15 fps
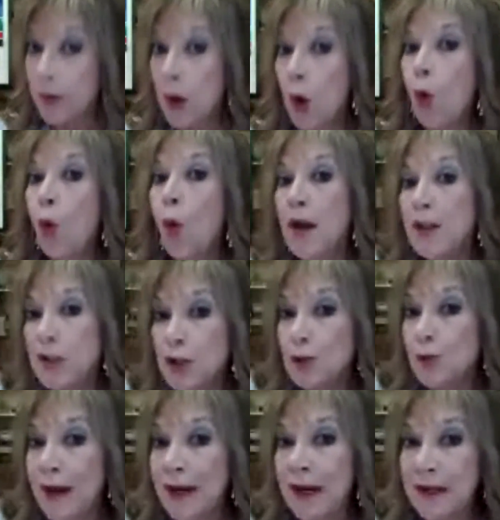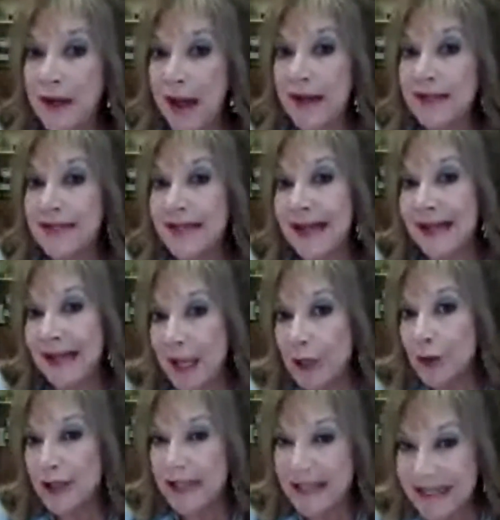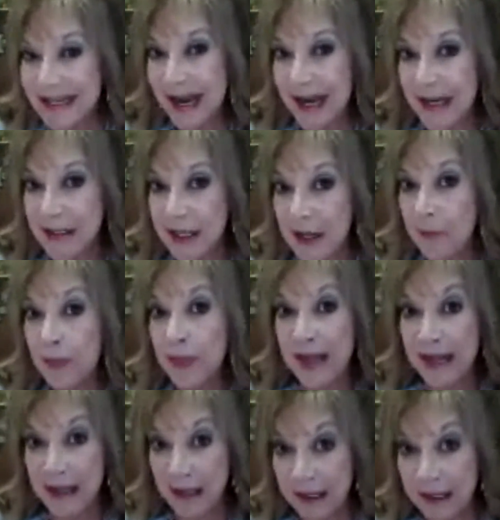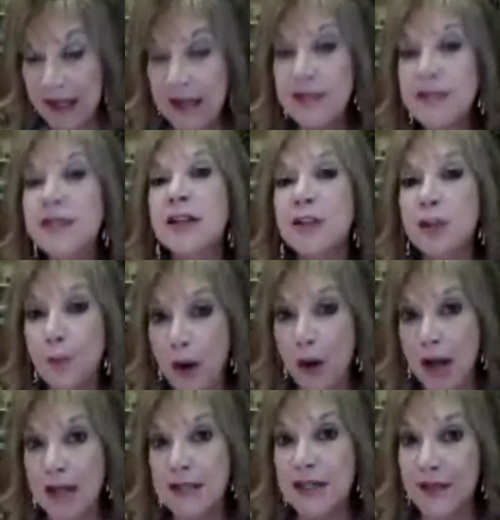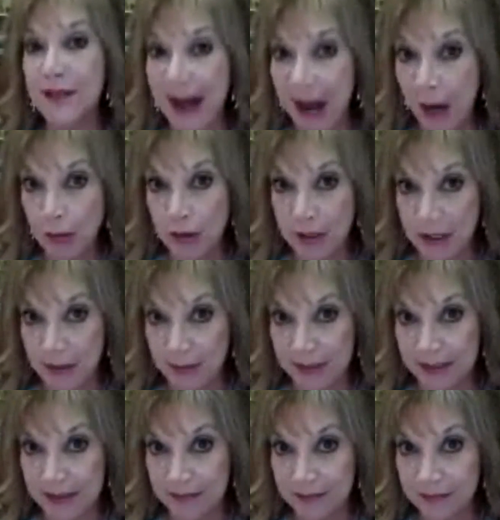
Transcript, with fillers: once you recognize that inner state that leads to positive outcomes